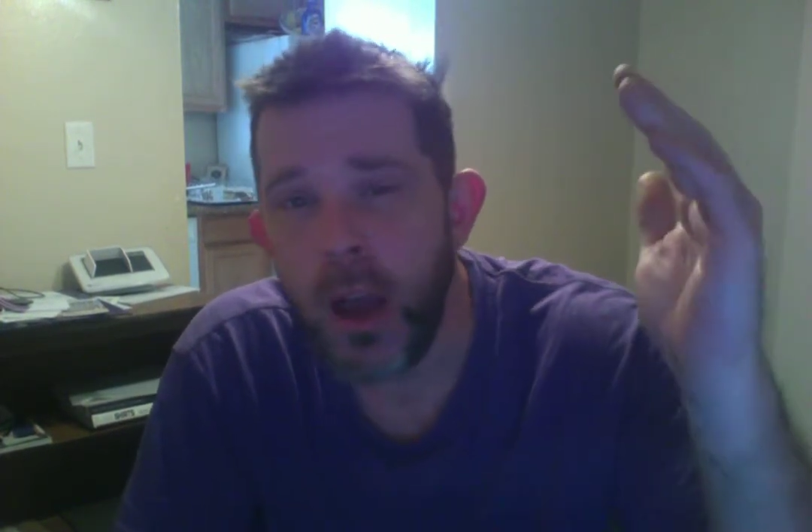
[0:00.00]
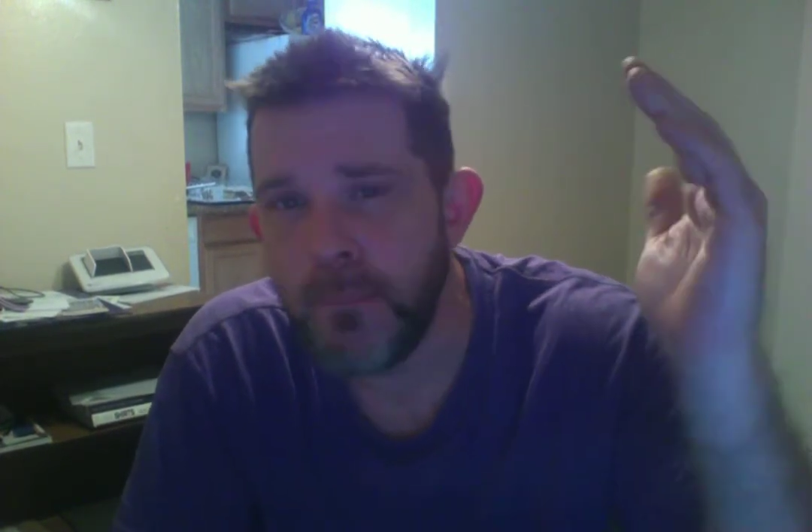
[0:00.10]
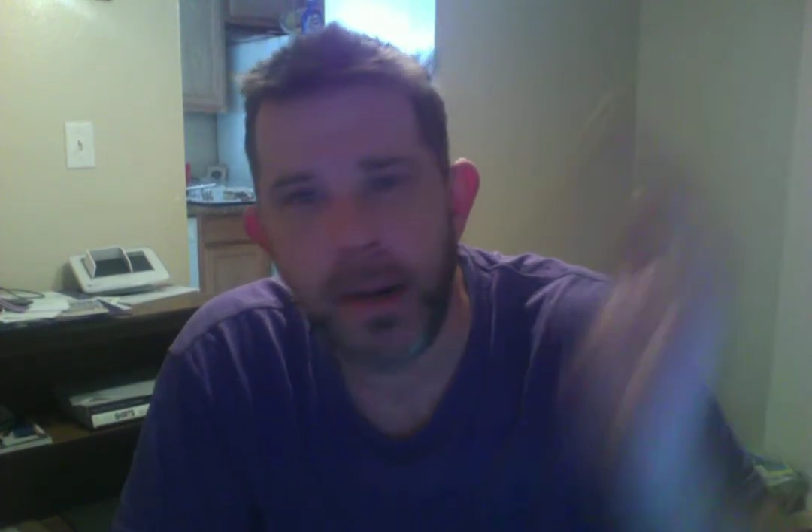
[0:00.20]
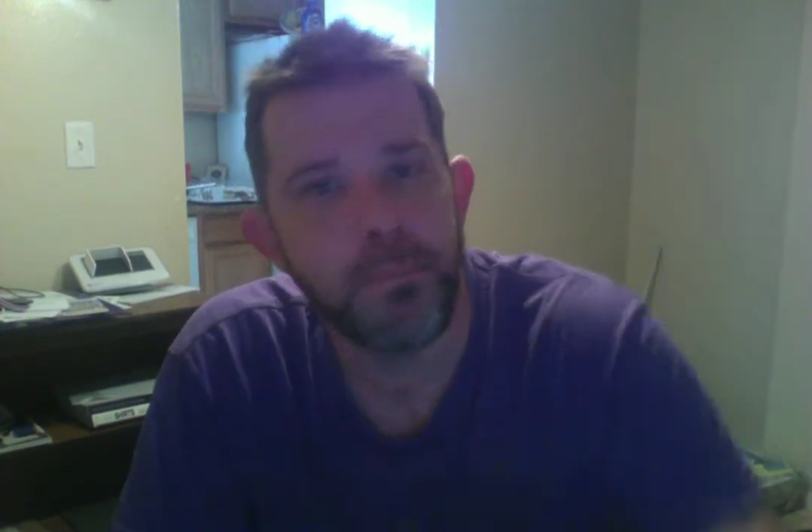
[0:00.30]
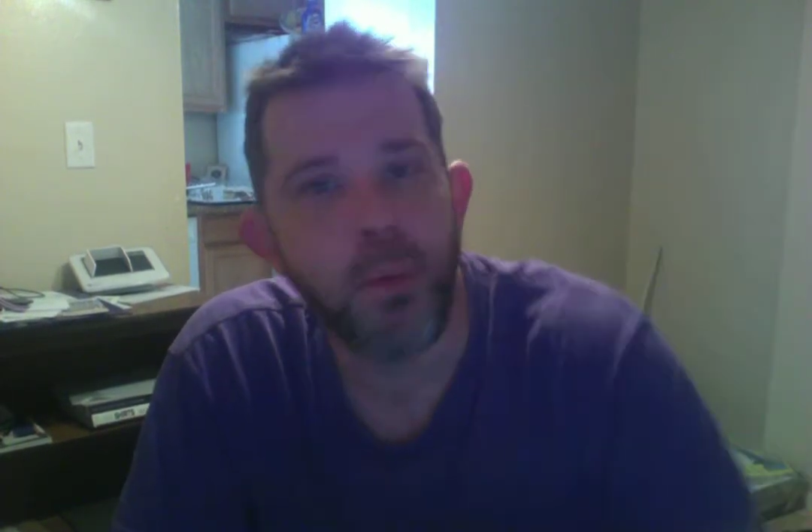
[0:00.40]

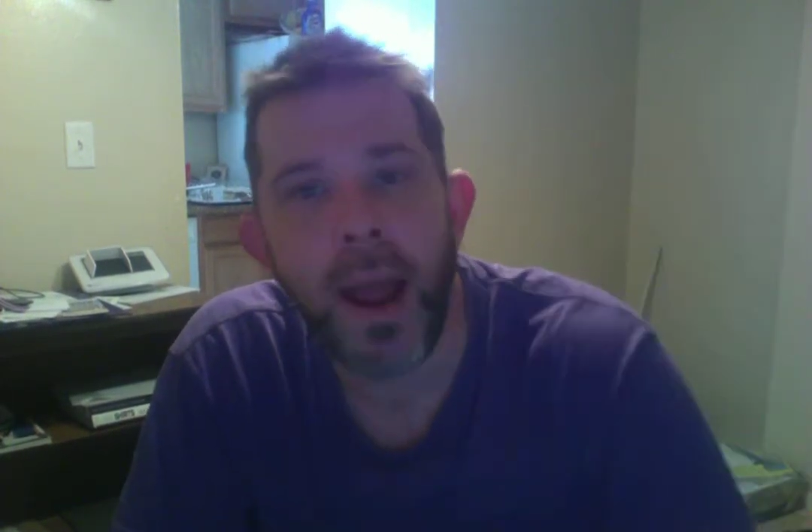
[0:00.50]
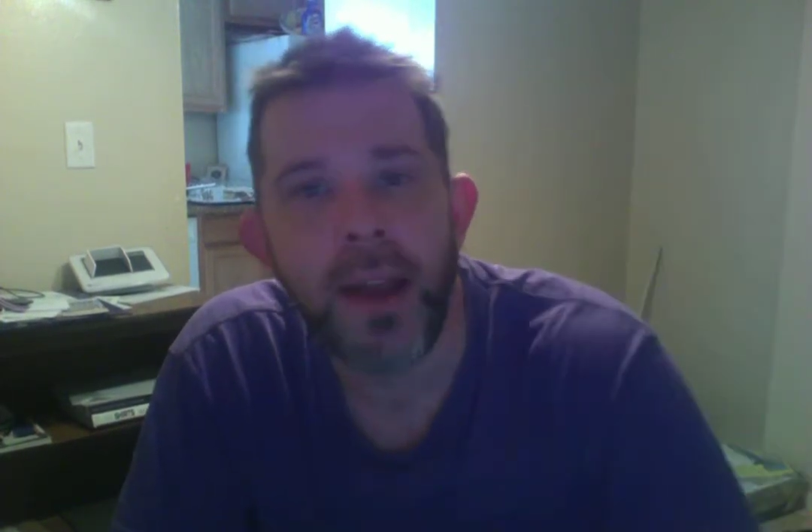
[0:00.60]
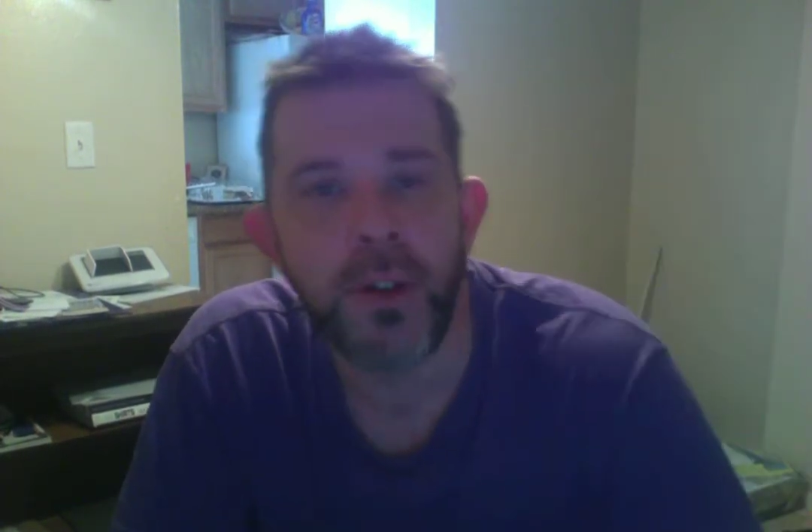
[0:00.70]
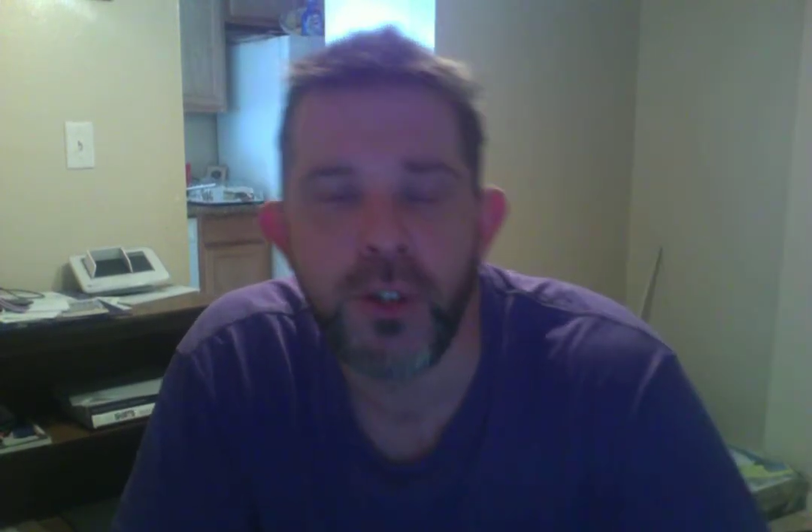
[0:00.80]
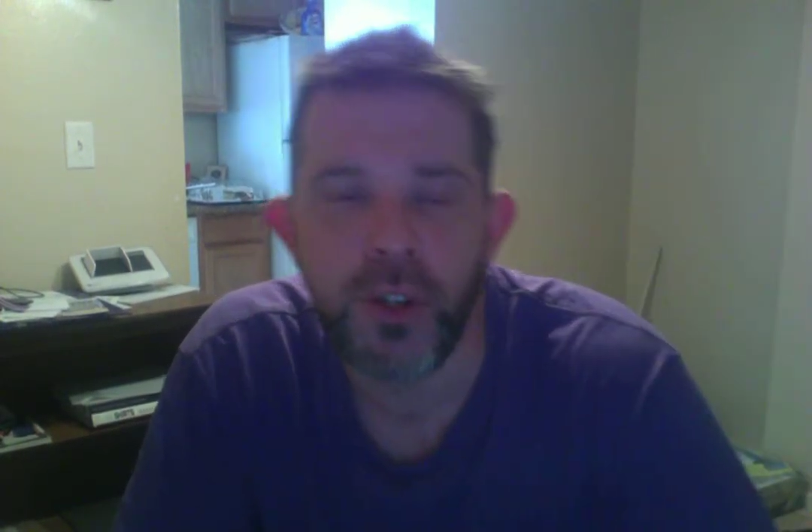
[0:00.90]
bought a
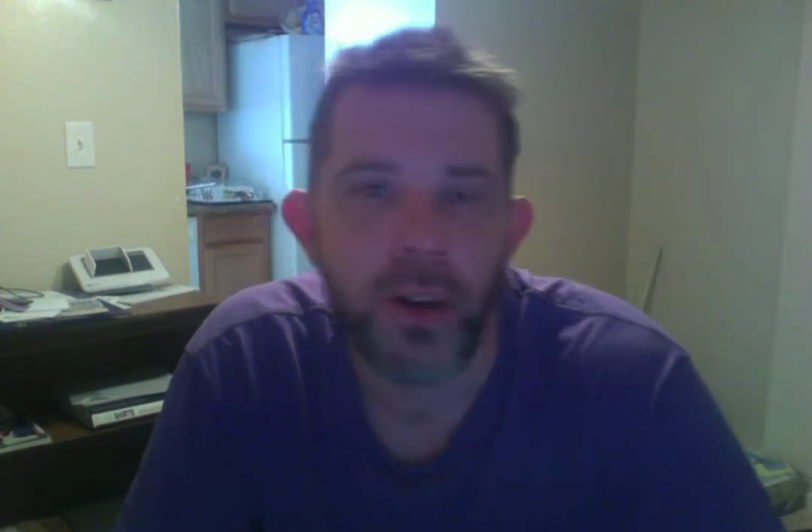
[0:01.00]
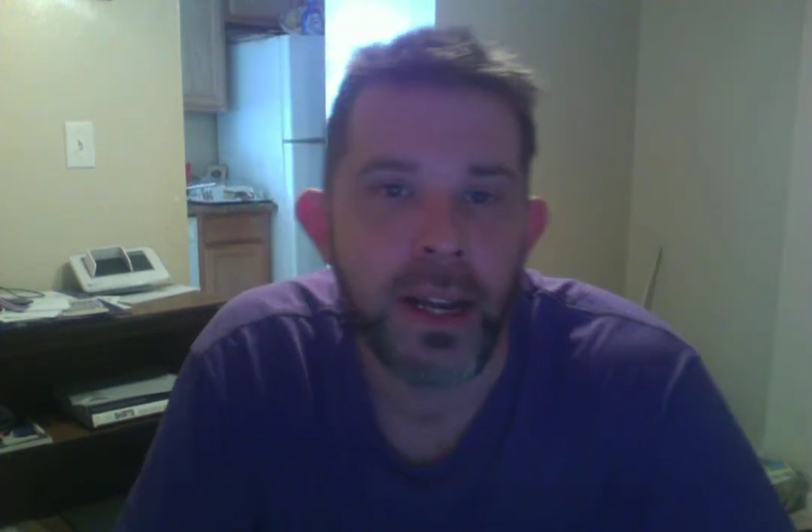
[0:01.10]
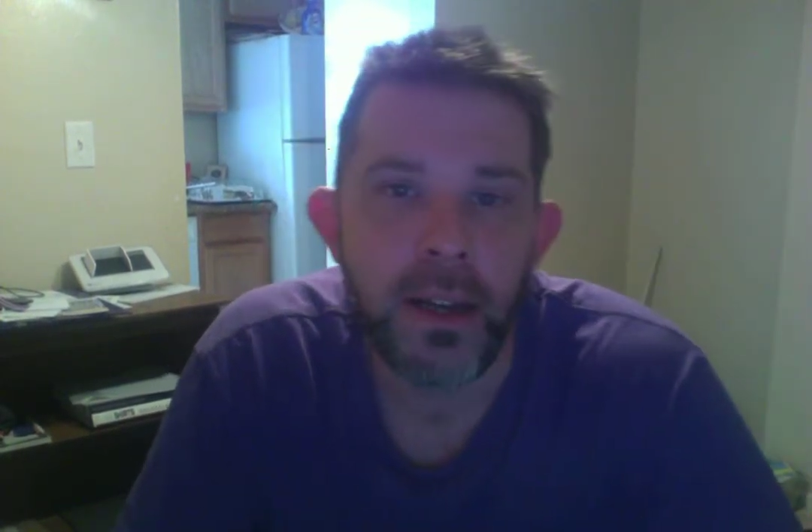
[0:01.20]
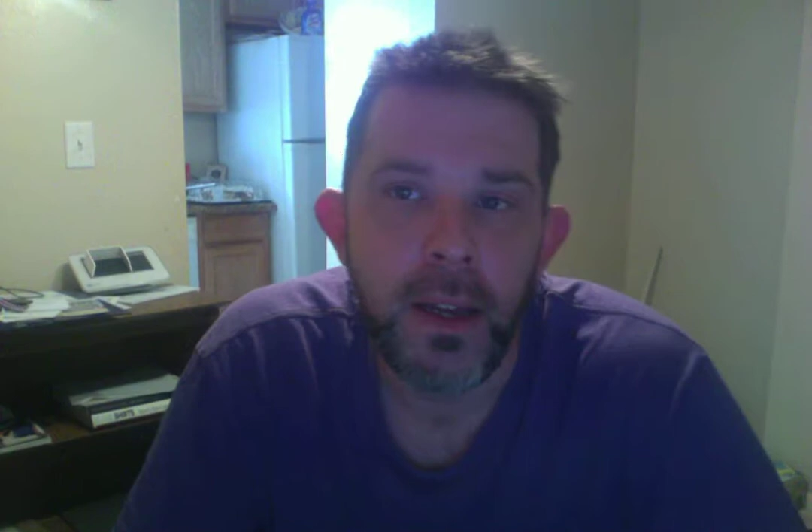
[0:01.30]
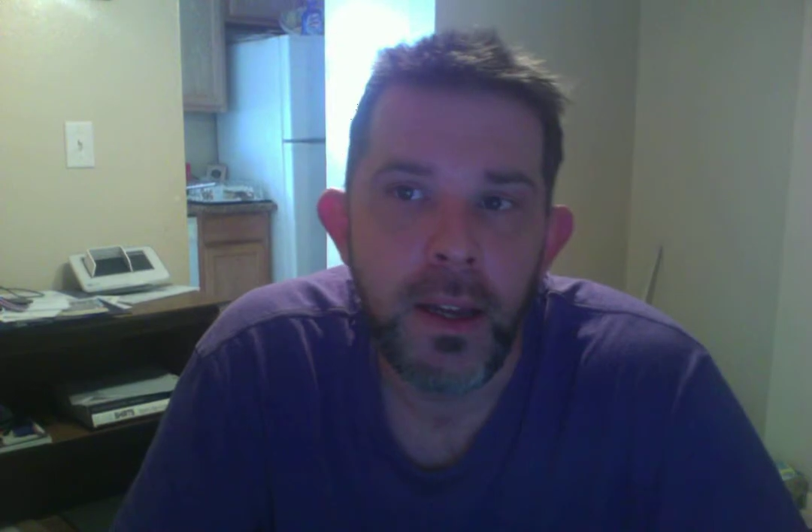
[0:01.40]
brand new
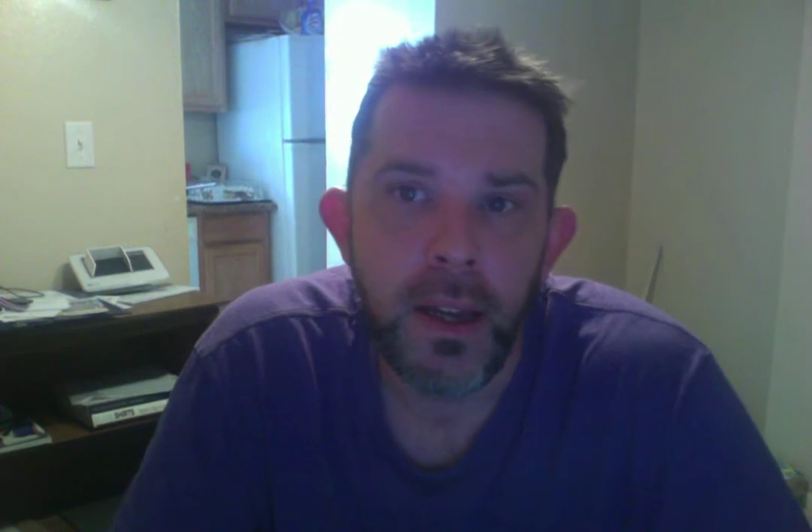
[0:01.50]
screen.